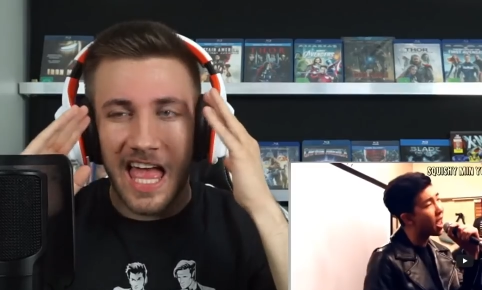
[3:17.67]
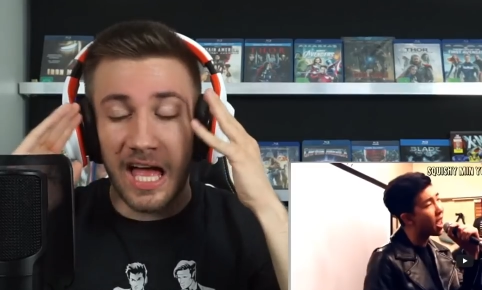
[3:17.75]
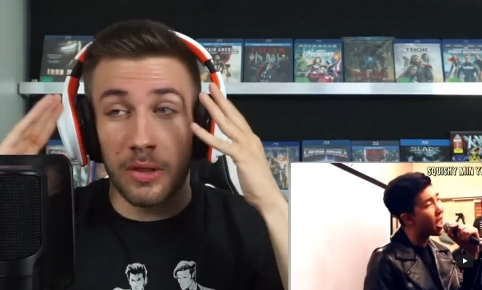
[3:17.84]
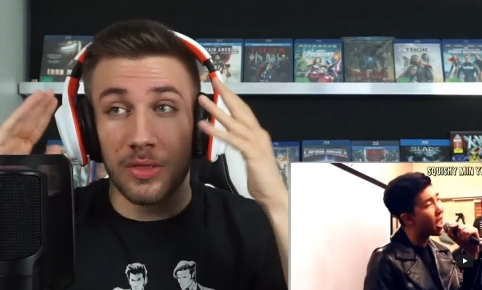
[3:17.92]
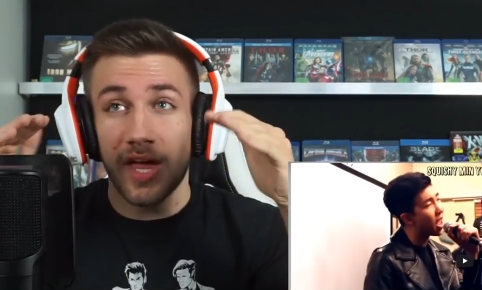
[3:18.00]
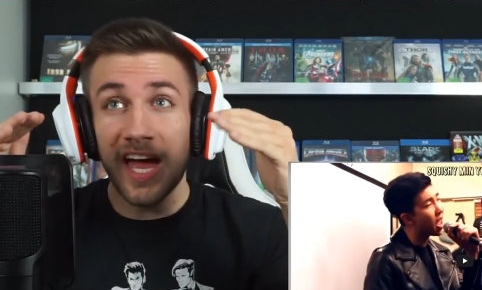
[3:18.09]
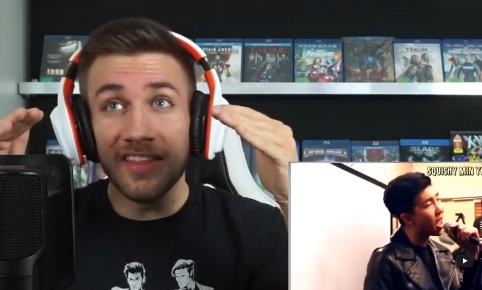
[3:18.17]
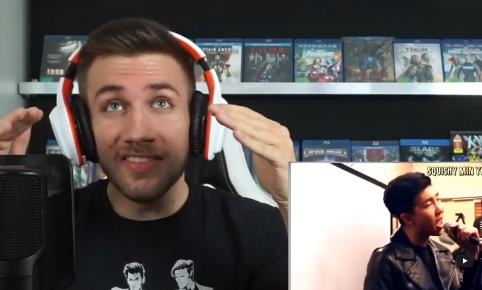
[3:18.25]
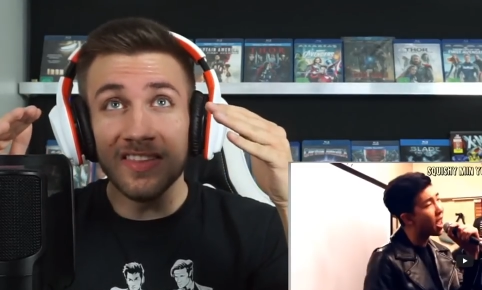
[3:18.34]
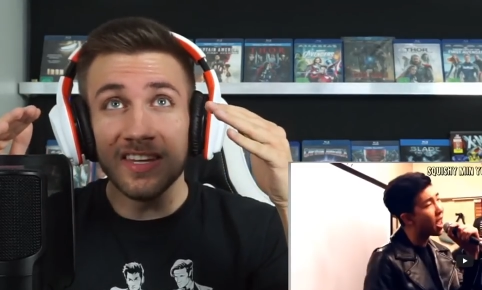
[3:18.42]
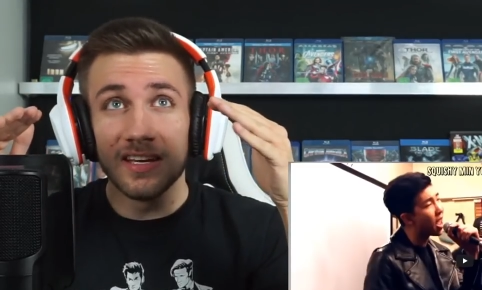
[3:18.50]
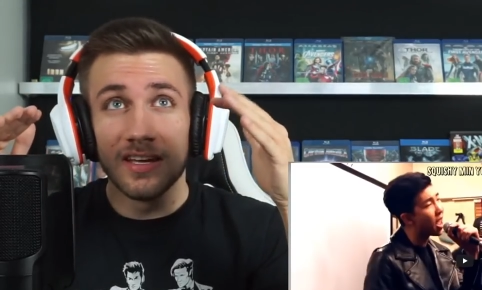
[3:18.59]
Speaker 1: And
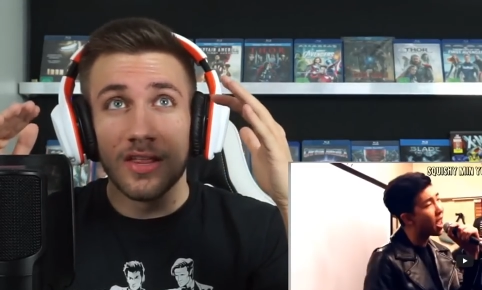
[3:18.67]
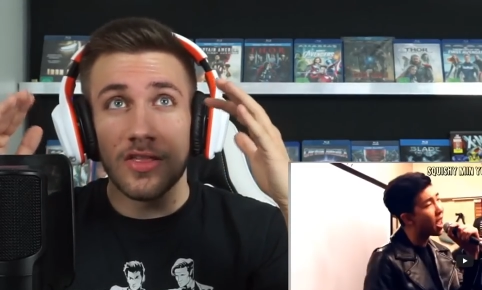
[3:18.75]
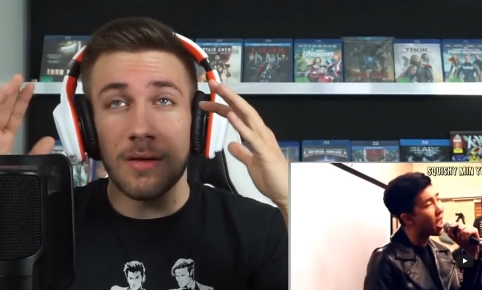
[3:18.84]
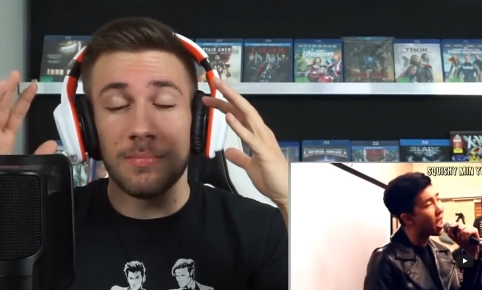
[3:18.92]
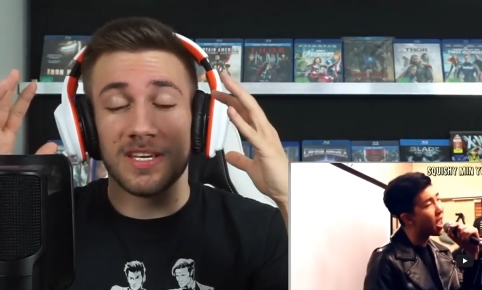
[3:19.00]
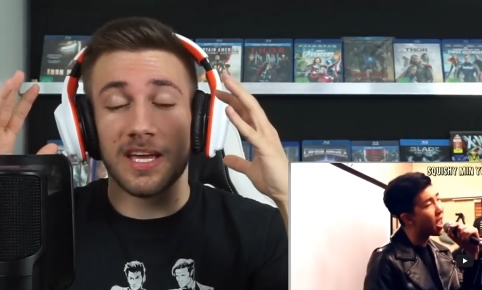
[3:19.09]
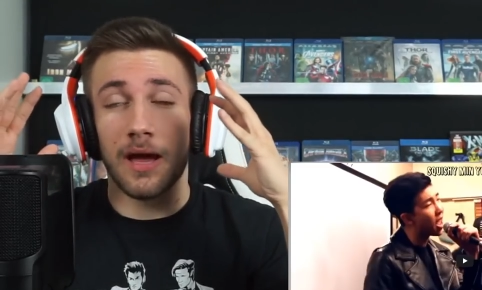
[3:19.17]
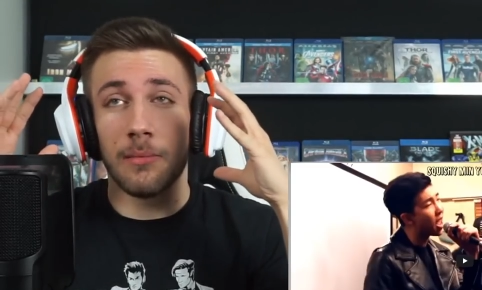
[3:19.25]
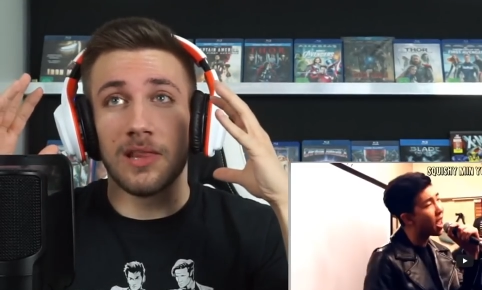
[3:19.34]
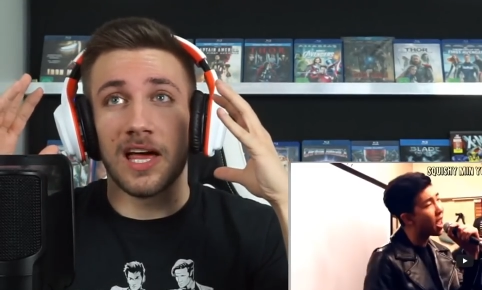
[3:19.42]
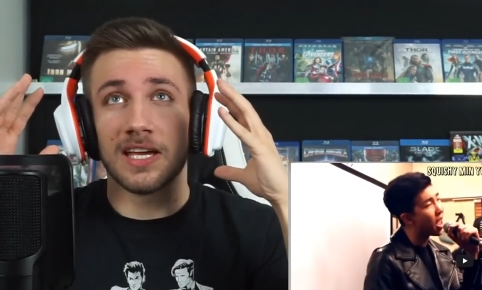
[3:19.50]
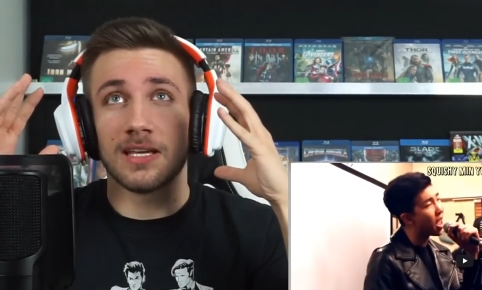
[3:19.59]
then they become
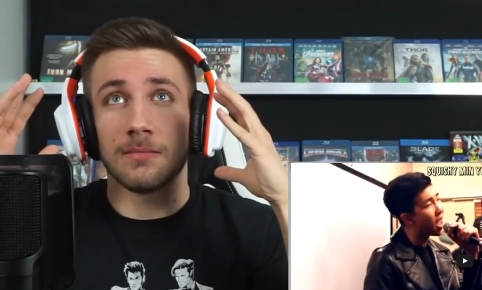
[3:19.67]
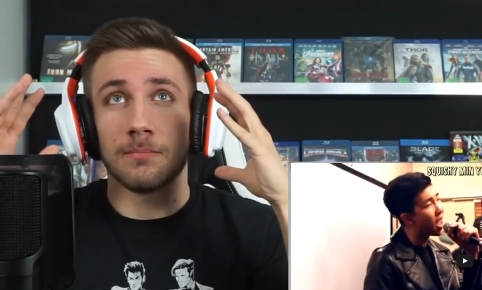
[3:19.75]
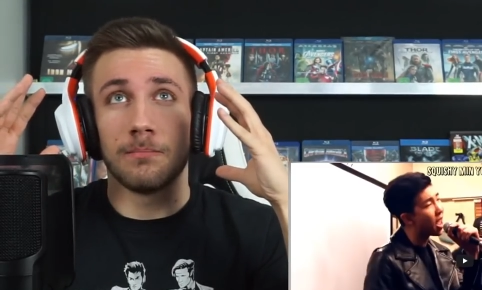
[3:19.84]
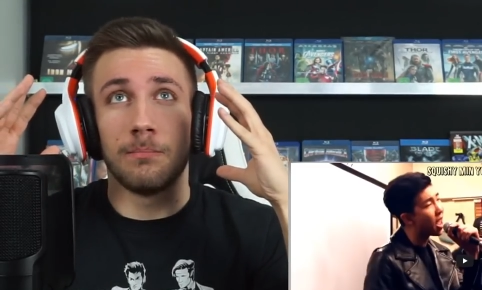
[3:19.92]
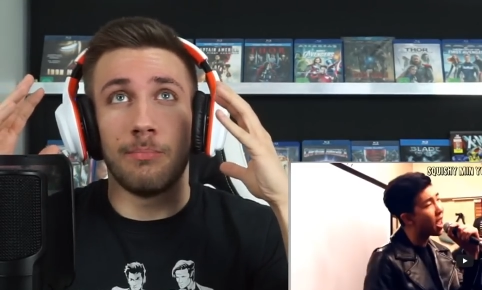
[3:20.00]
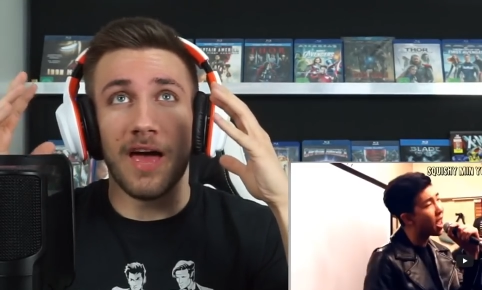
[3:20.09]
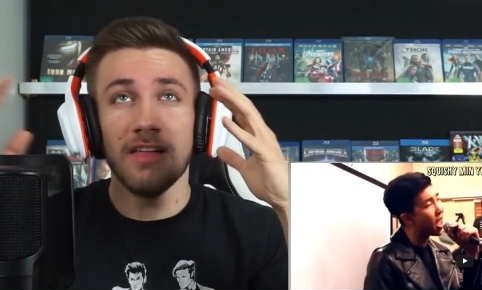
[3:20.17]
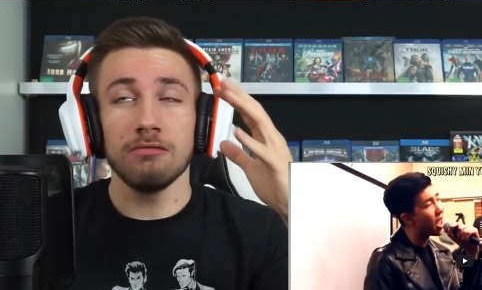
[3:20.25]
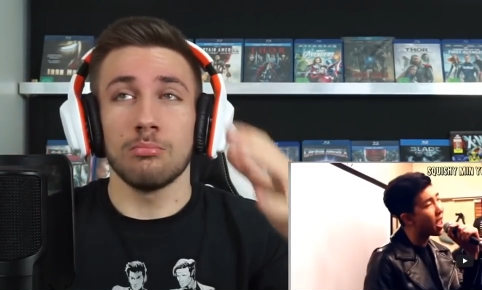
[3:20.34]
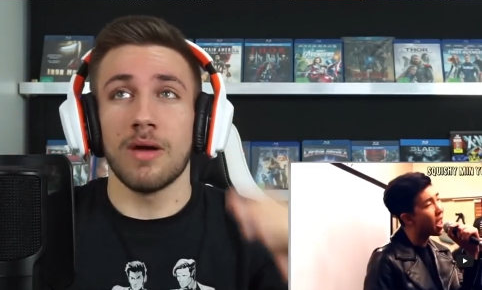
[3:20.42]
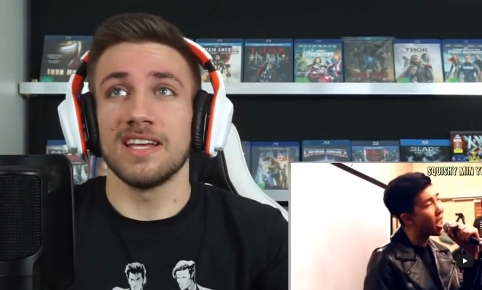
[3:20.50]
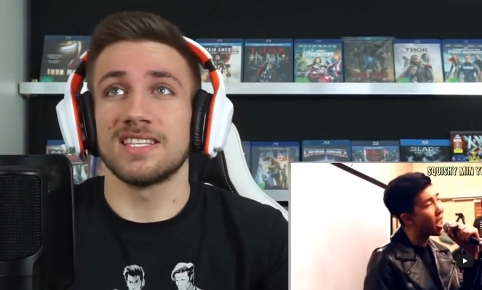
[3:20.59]
like
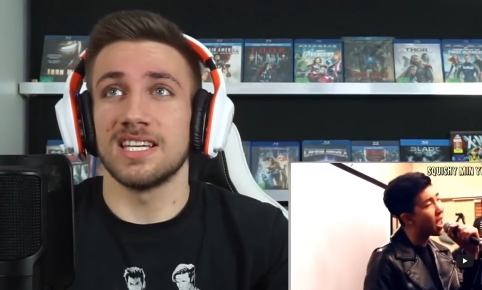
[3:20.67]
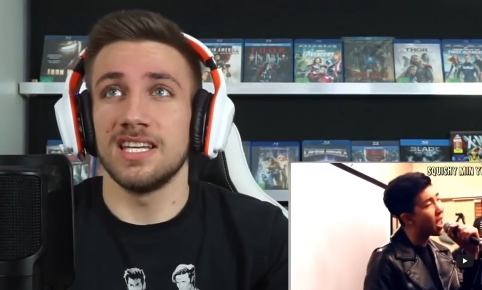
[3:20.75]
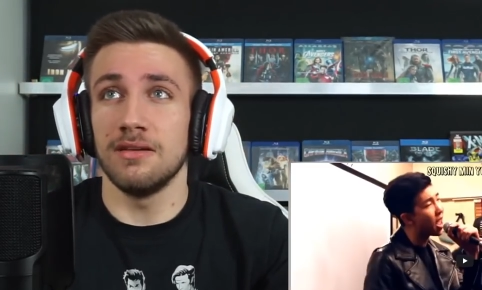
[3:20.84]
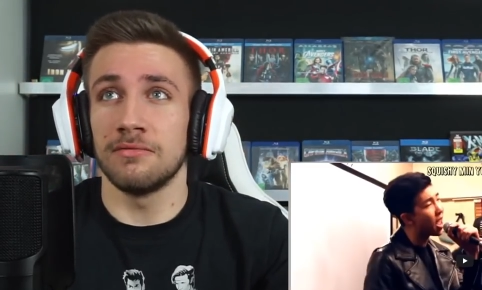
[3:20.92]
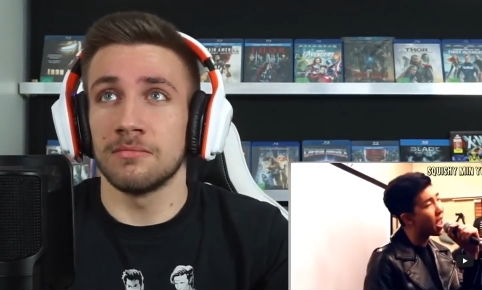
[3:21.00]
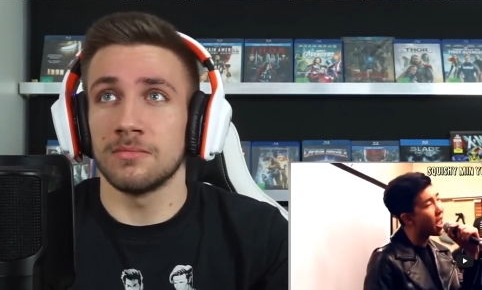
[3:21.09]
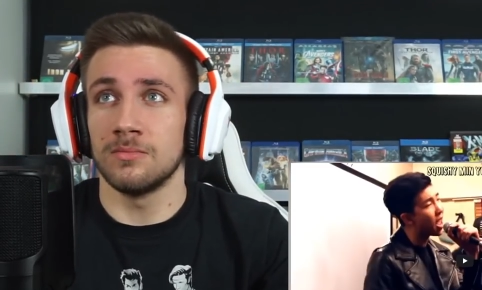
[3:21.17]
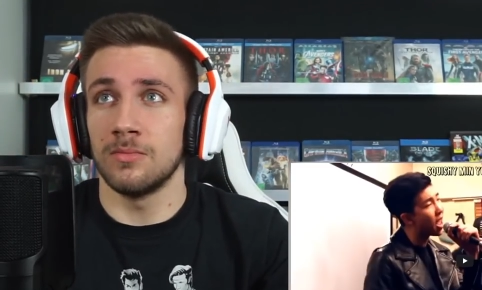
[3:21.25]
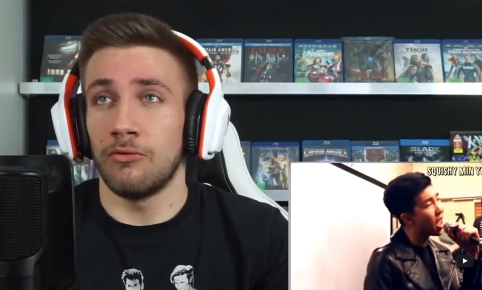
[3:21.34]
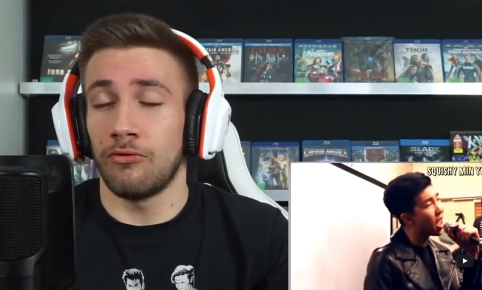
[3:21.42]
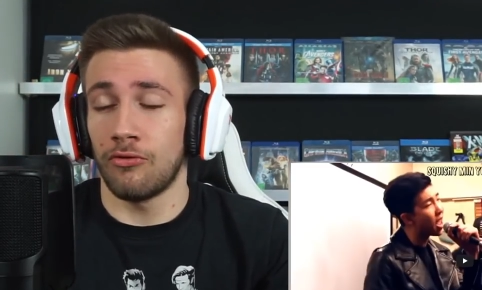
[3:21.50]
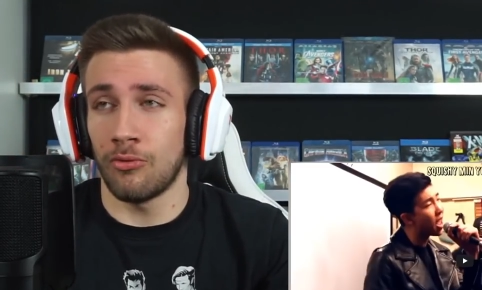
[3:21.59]
bandmates and even
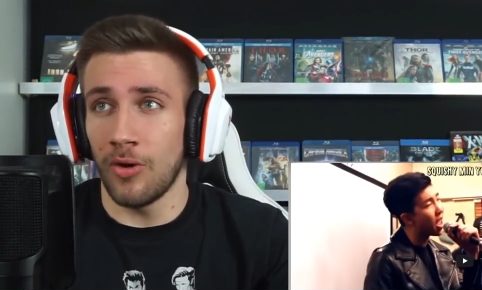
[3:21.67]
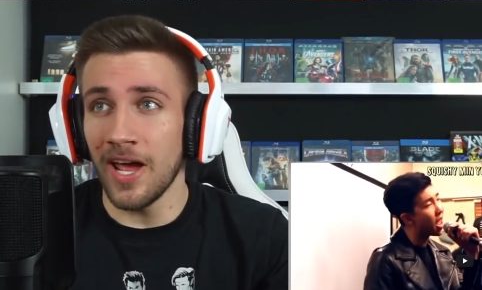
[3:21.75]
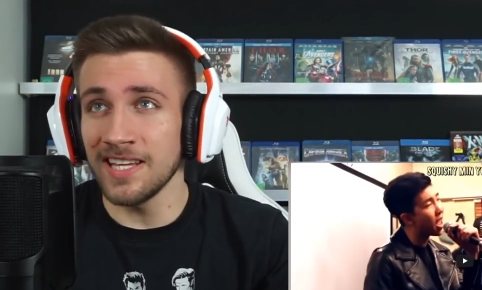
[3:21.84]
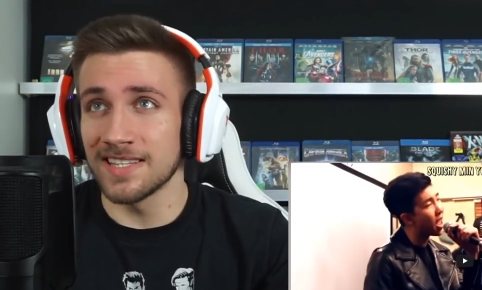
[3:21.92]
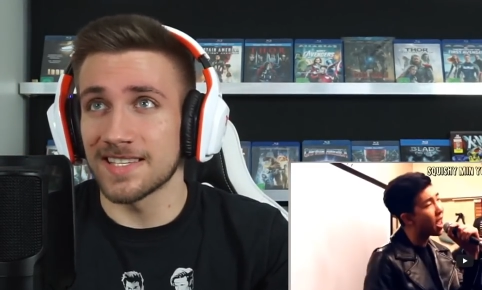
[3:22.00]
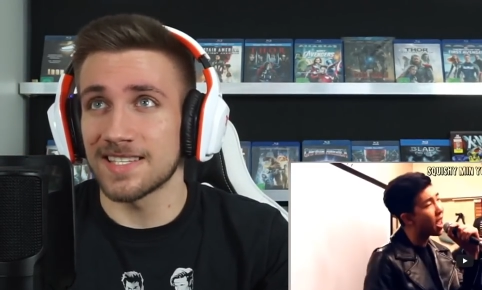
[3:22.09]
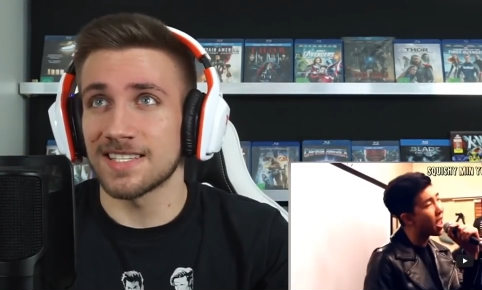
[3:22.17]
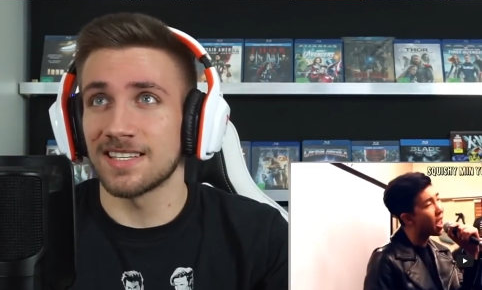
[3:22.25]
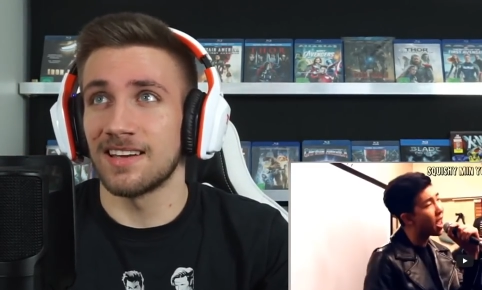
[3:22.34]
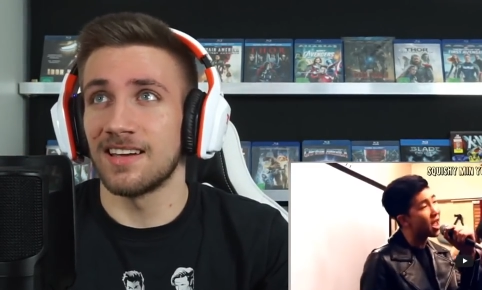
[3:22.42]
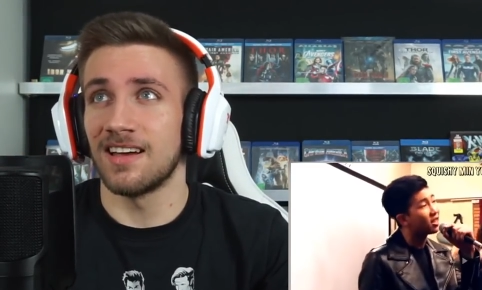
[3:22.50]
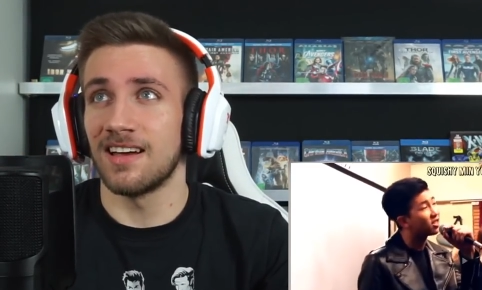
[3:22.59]
friends.
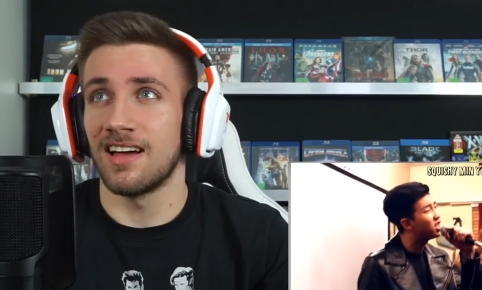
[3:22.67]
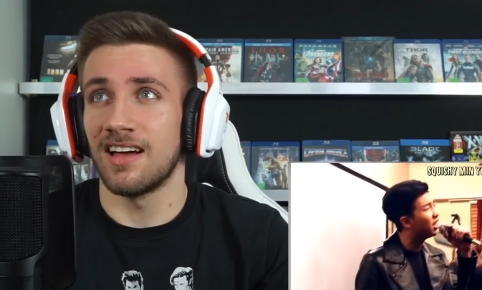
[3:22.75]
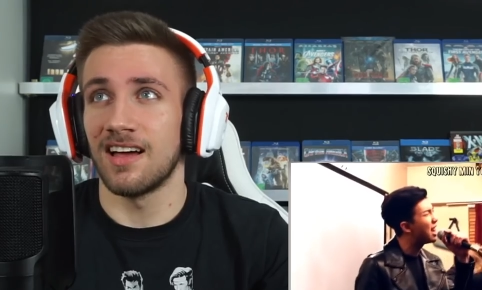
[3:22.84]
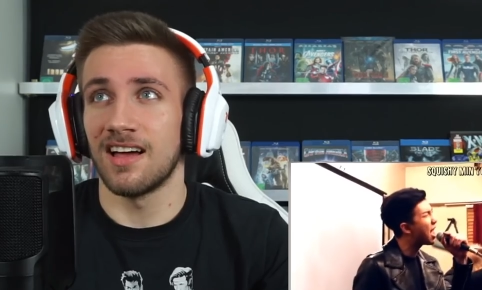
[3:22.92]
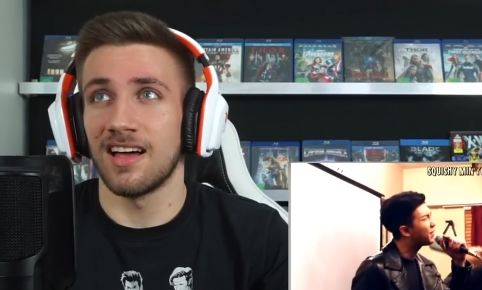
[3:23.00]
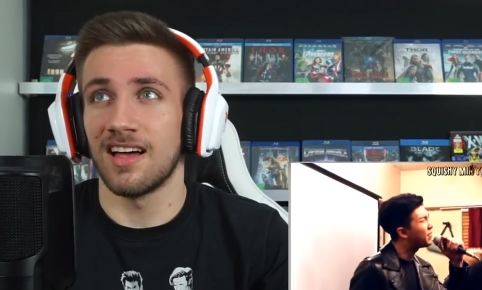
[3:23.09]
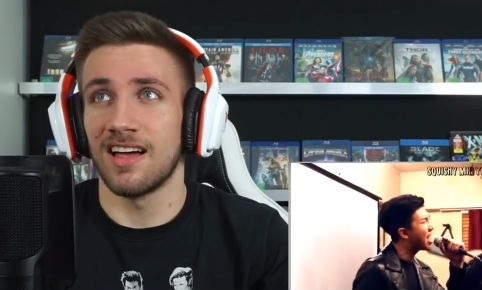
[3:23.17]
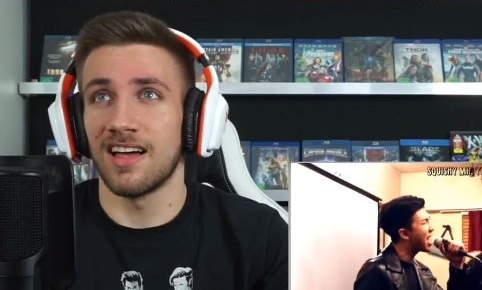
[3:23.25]
Still laughing